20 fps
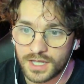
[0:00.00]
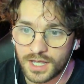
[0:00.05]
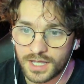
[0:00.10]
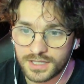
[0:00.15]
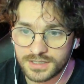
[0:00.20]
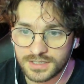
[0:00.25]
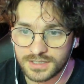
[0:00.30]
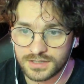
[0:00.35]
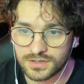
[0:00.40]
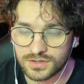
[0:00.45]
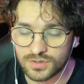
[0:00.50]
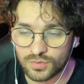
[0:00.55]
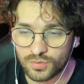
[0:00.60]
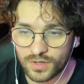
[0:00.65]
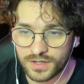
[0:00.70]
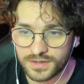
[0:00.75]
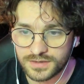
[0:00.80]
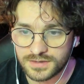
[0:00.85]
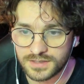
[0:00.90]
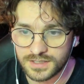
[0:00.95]
And then the
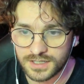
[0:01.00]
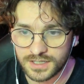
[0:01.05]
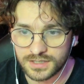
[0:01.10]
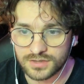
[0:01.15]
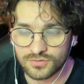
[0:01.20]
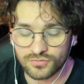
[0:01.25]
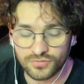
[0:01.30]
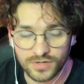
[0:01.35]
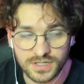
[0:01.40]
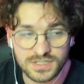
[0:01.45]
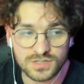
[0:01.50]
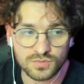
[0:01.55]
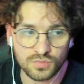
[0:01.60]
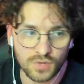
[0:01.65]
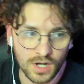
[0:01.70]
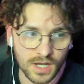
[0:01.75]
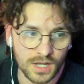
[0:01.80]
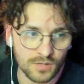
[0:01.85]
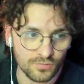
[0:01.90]
one thing, and the reason why